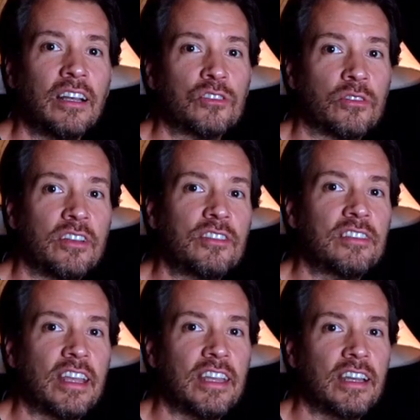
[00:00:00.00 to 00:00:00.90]
So this
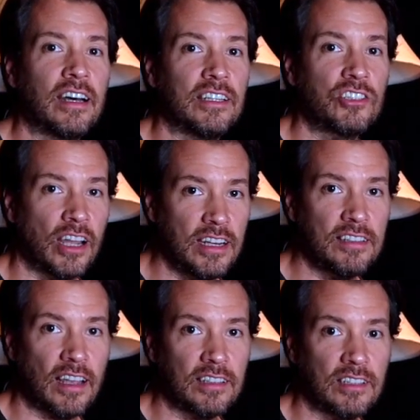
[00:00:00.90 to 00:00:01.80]
is a
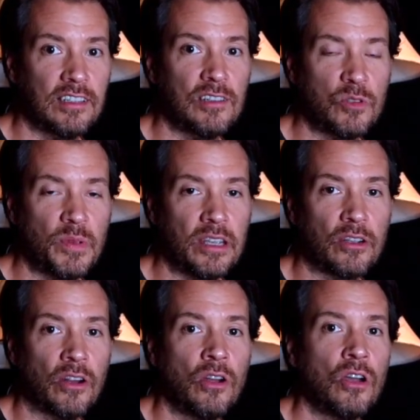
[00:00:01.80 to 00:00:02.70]
Chinese accented
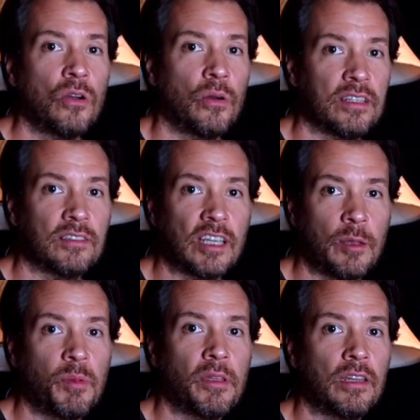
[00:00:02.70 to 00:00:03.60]
speaker who has the
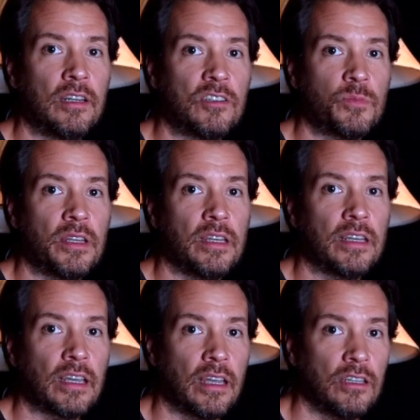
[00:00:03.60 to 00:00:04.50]
capability to
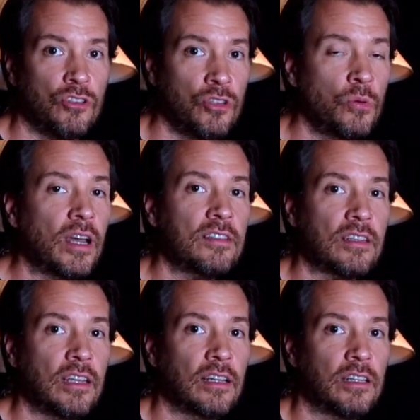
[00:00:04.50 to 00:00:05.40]
speak U.S.
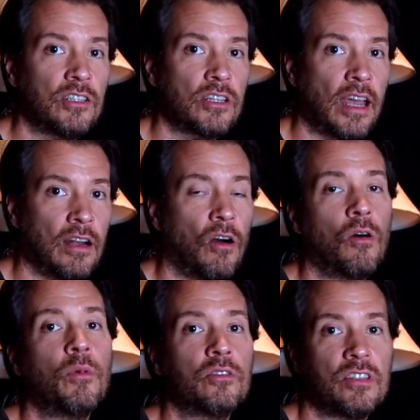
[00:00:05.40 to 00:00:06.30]
English at
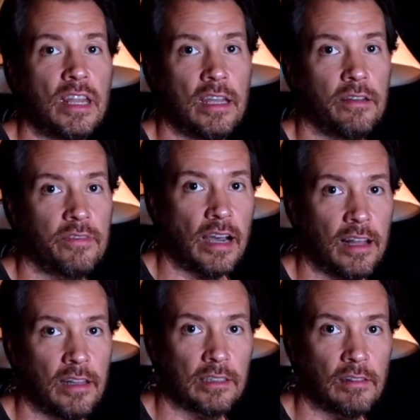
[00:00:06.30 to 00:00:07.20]
almost native
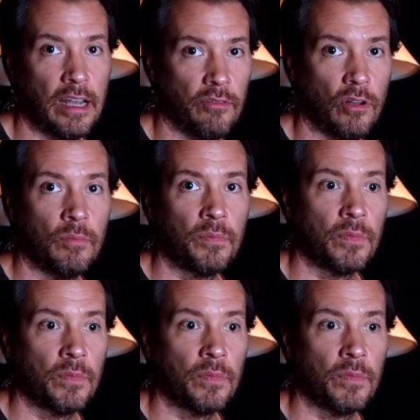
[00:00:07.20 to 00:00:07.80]
dialect level.